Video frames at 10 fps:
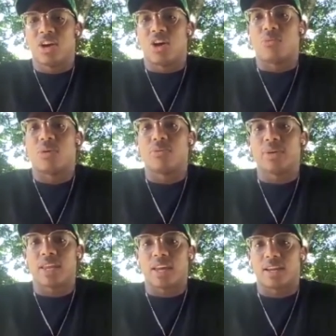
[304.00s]
on what we
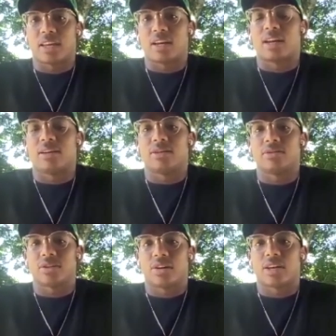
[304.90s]
can and cannot do.
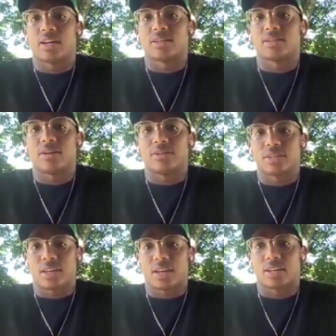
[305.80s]
So I kind of saw
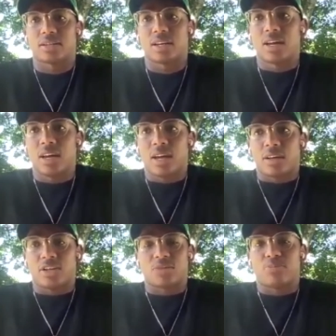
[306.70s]
this as
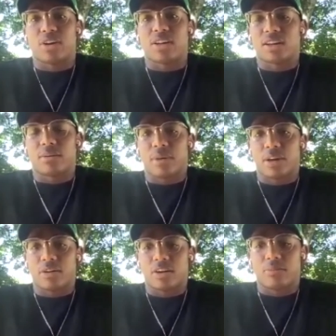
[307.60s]
just breaking a
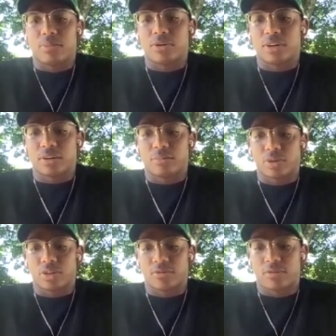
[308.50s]
barrier and building a
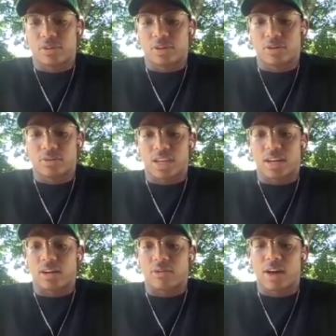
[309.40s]
bridge for those
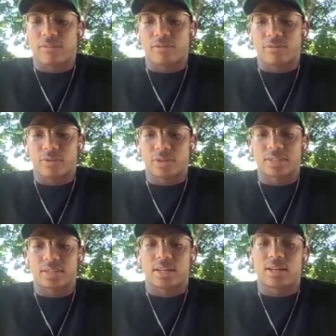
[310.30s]
that don't have a
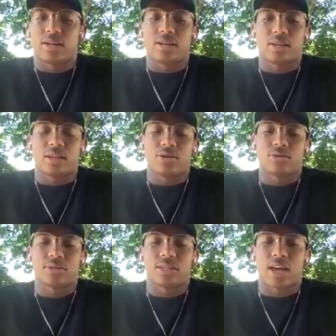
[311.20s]
voice and
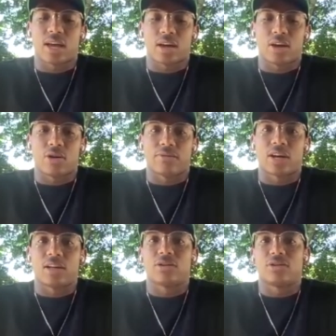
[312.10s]
those that are of
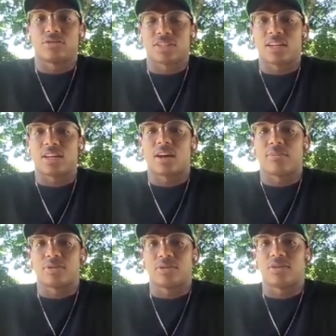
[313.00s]
color and seeking
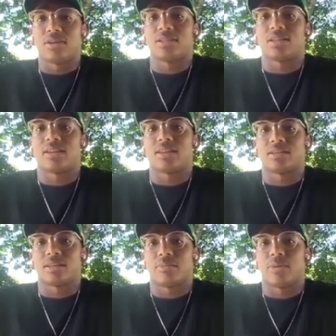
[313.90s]
opportunities like
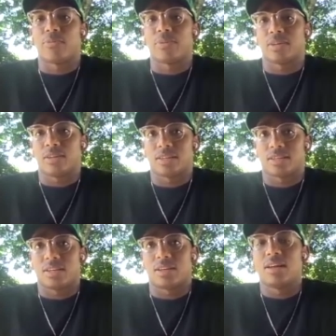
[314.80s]
this. And I'm hoping that
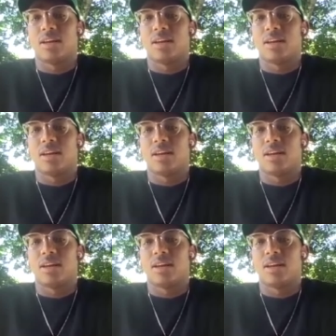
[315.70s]
this can